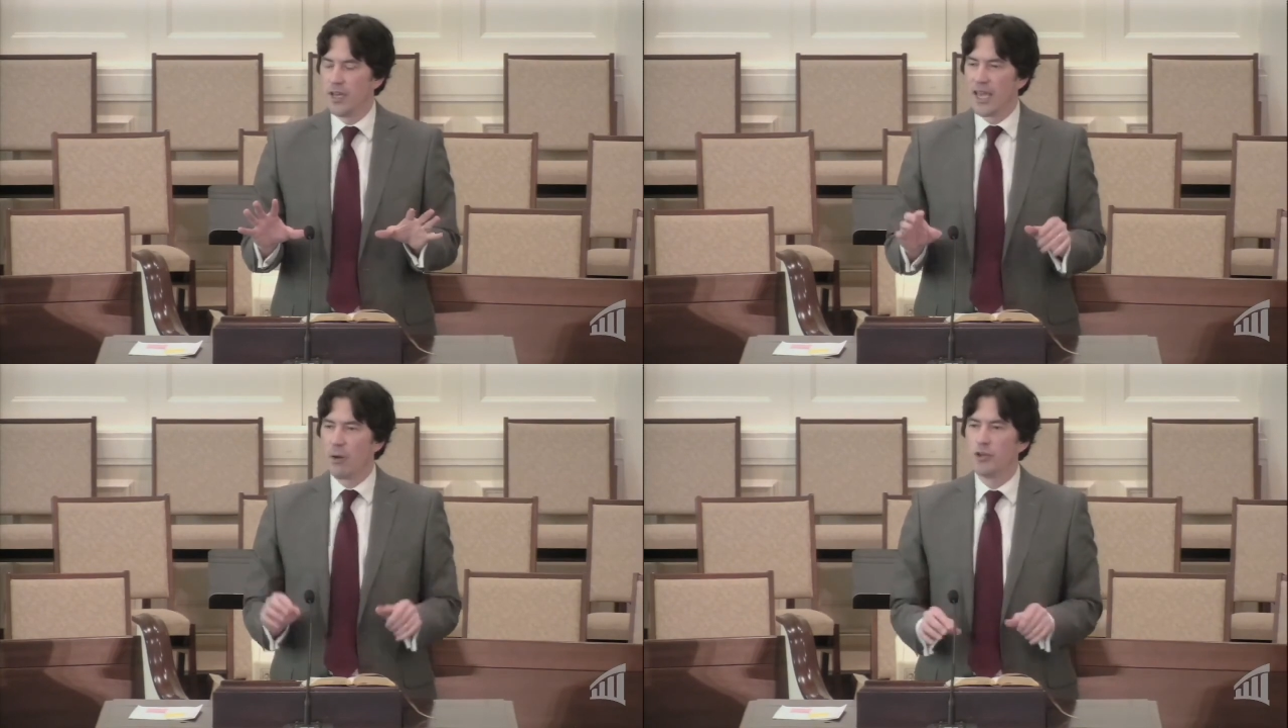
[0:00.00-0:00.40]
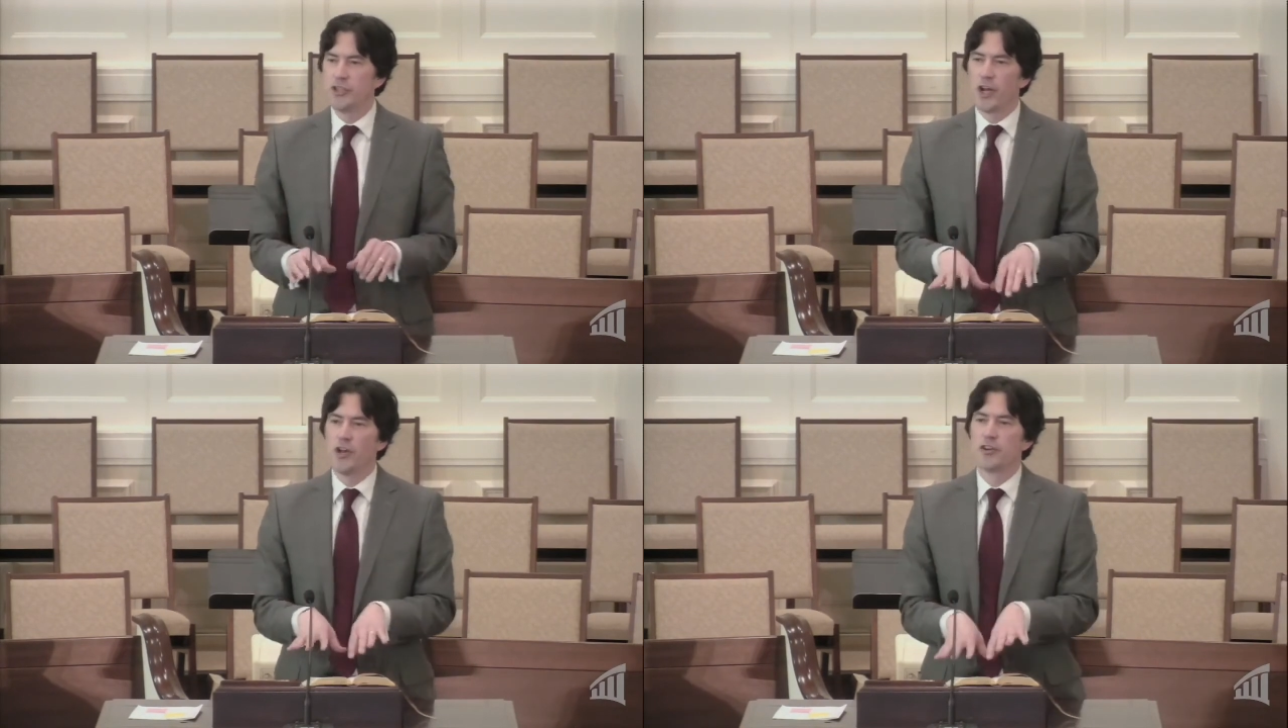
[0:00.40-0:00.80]
And I
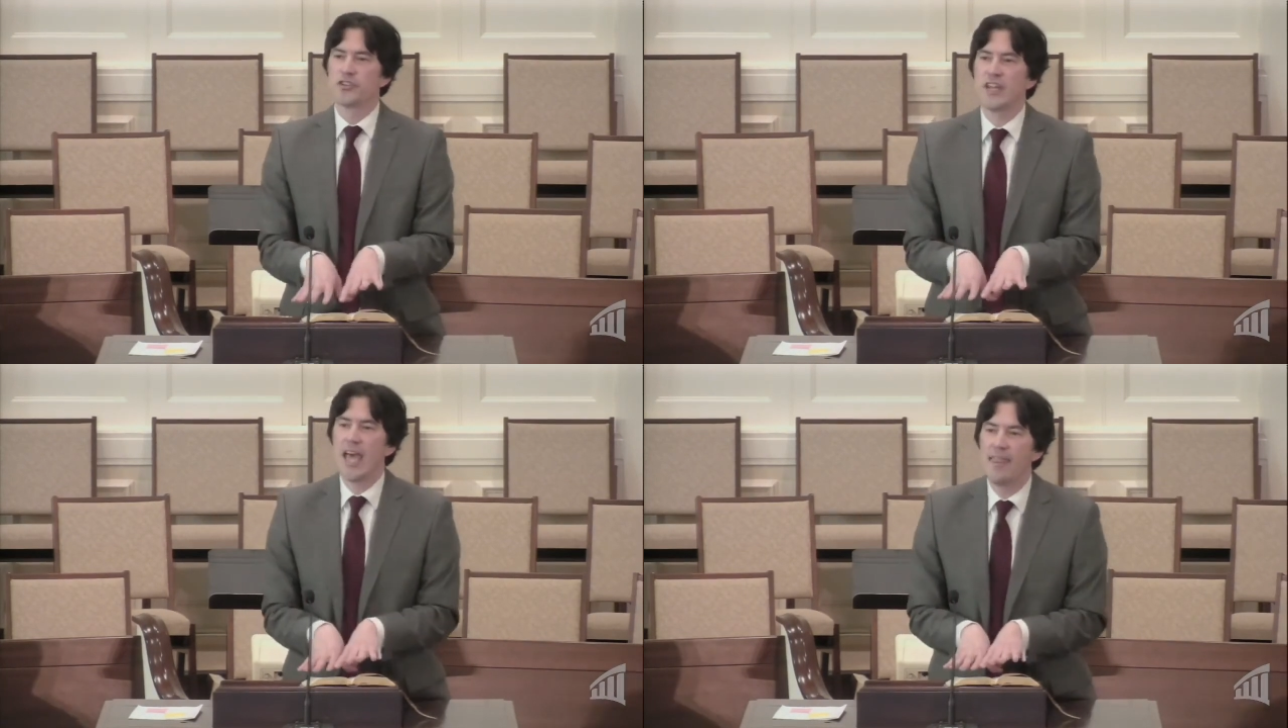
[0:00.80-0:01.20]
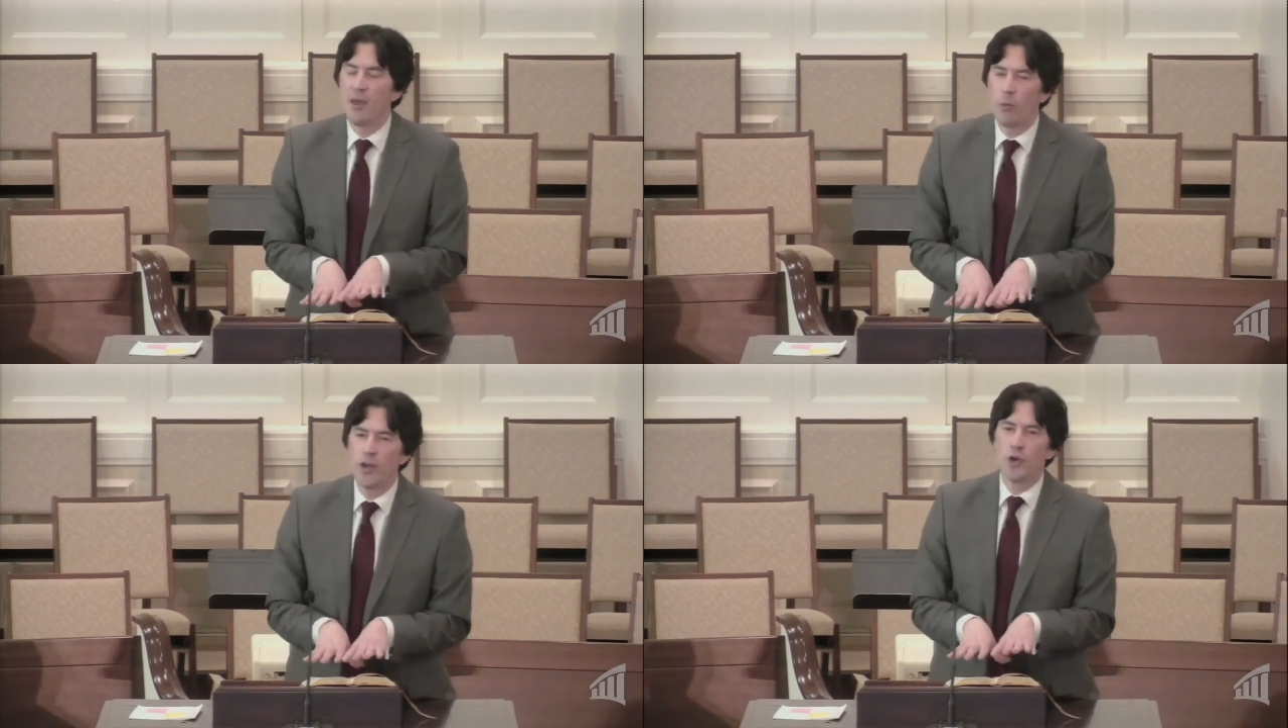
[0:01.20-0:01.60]
want you to understand
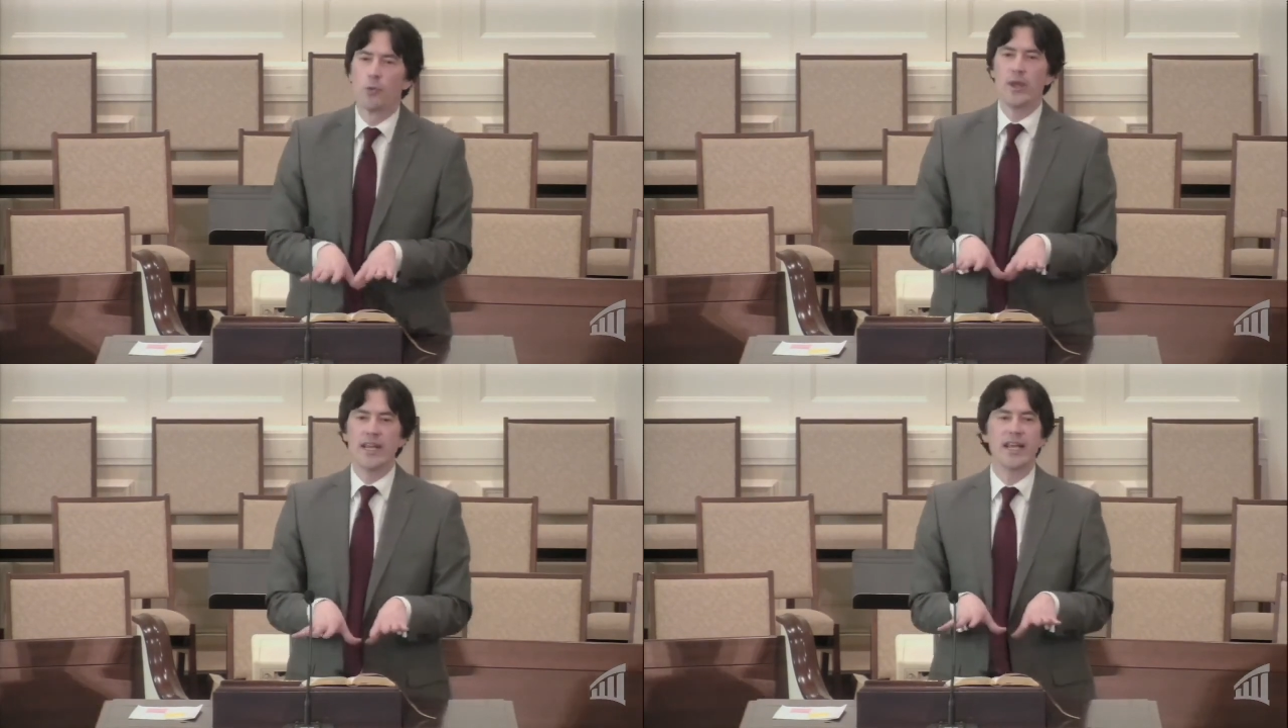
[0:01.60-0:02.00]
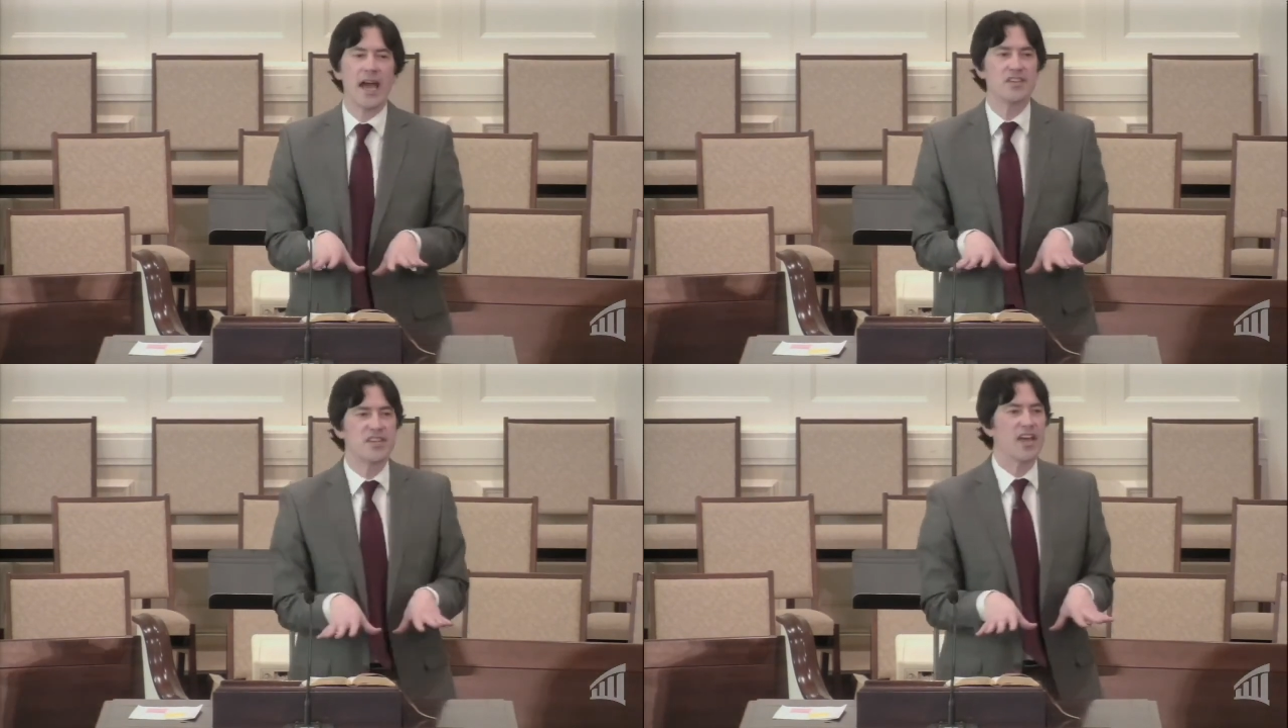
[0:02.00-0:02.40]
that when you're reading
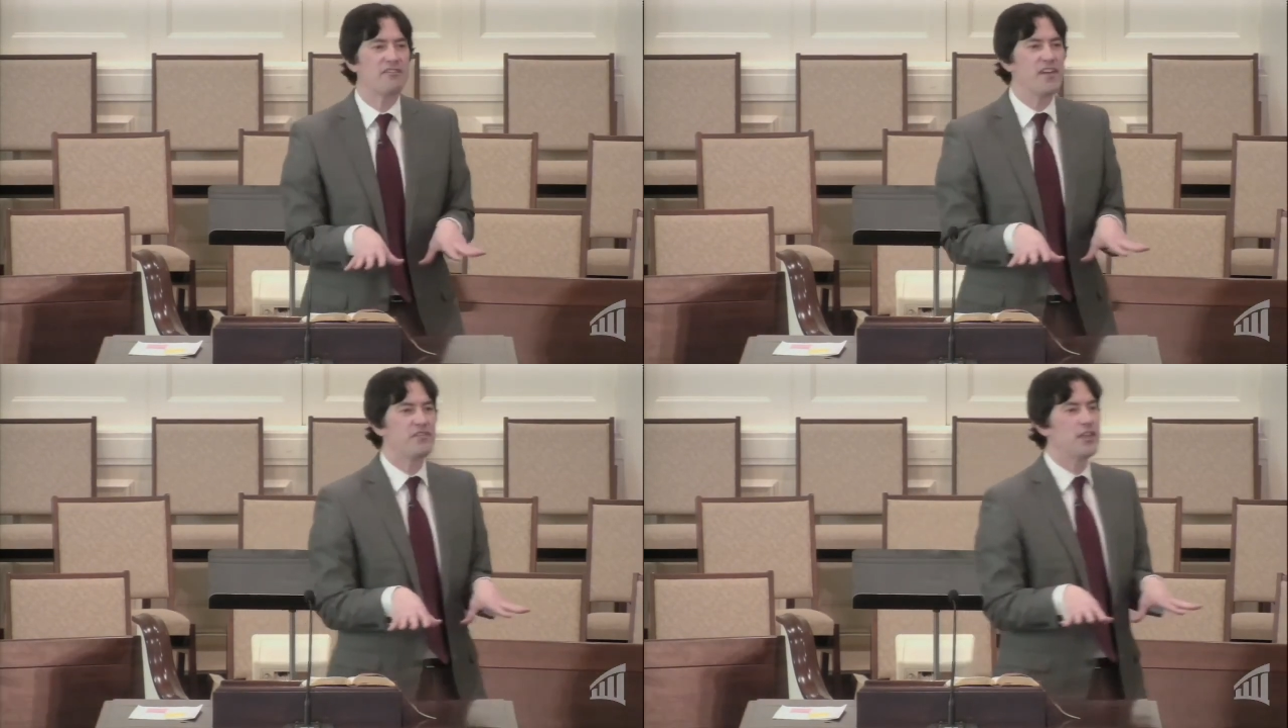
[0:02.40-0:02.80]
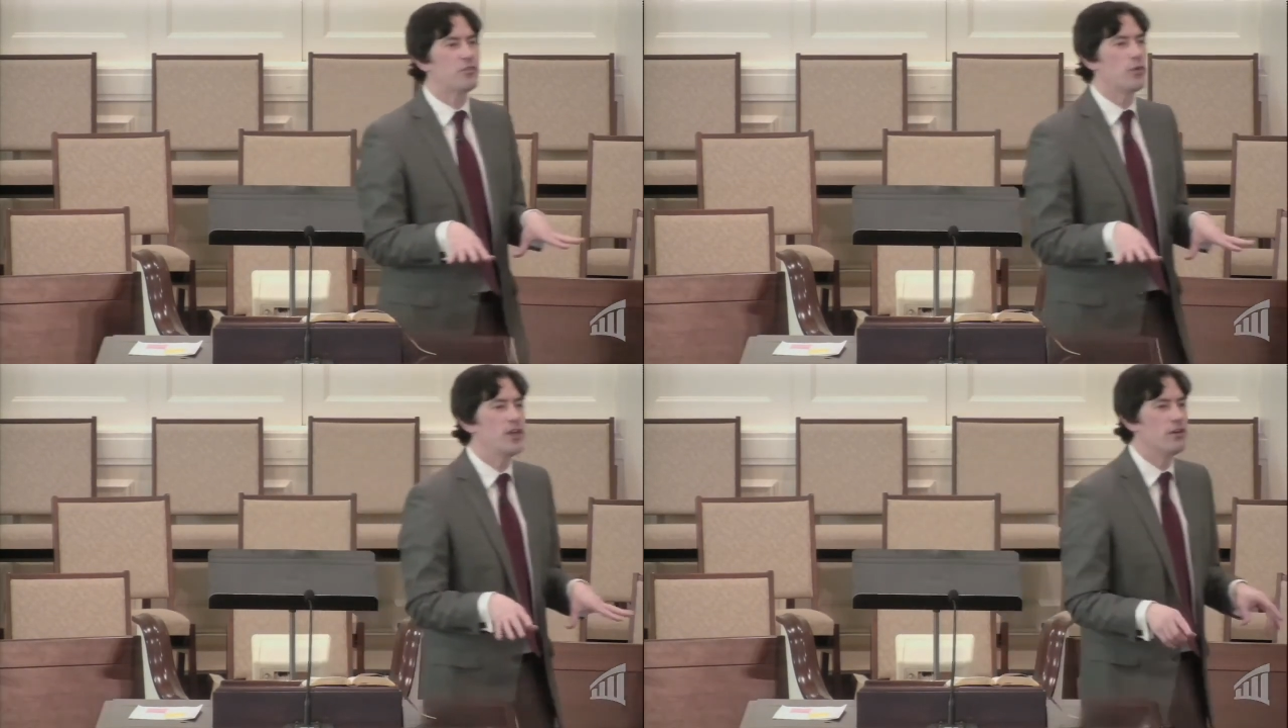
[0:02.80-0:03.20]
Isaiah
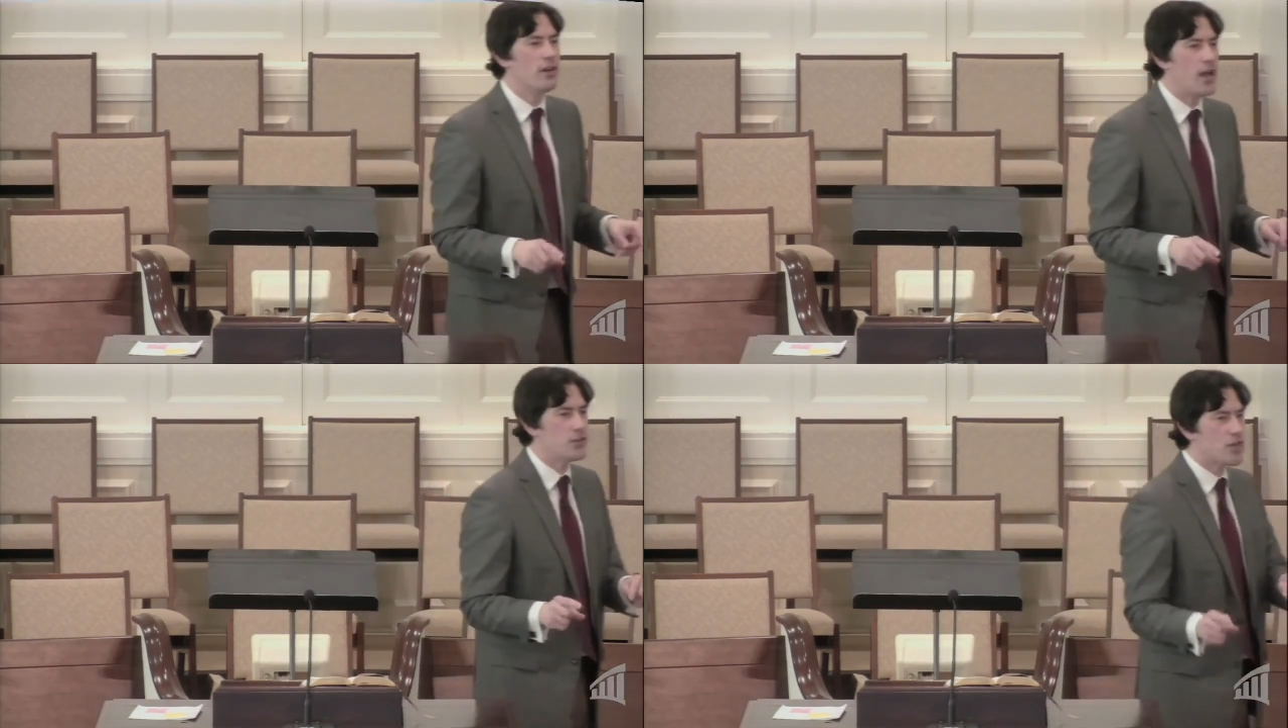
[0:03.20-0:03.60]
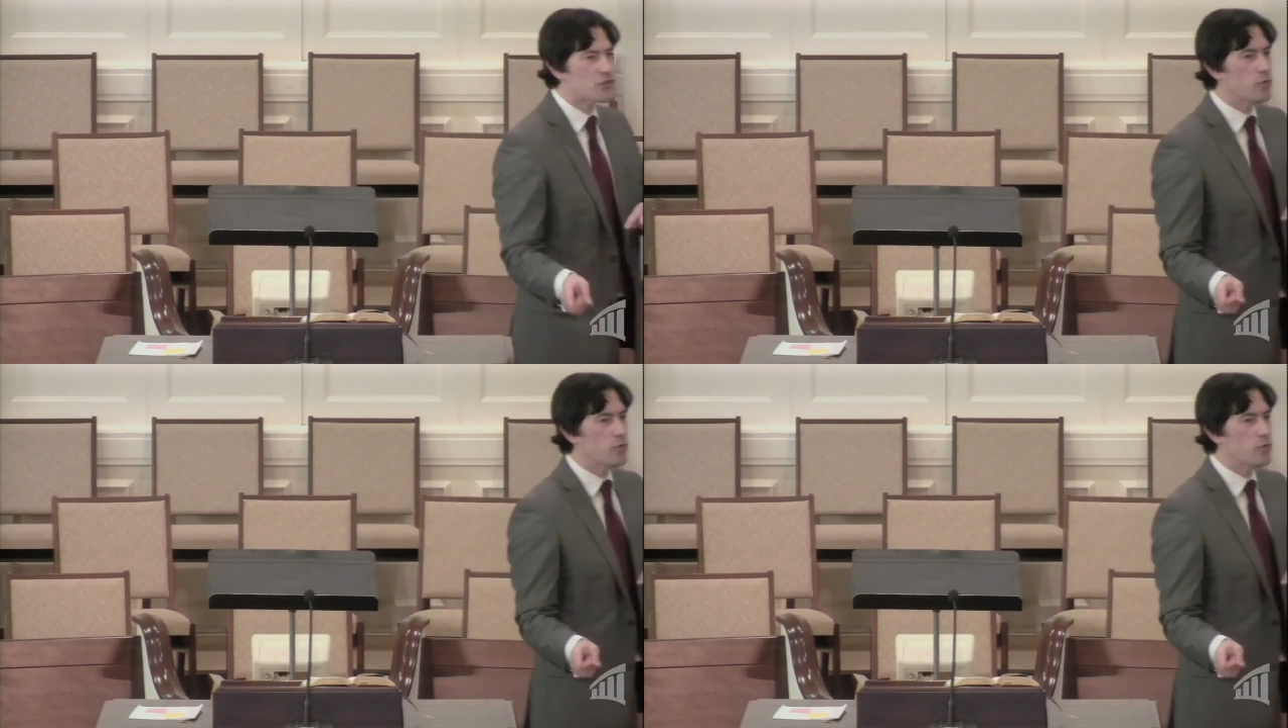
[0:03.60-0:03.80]
53, you're not just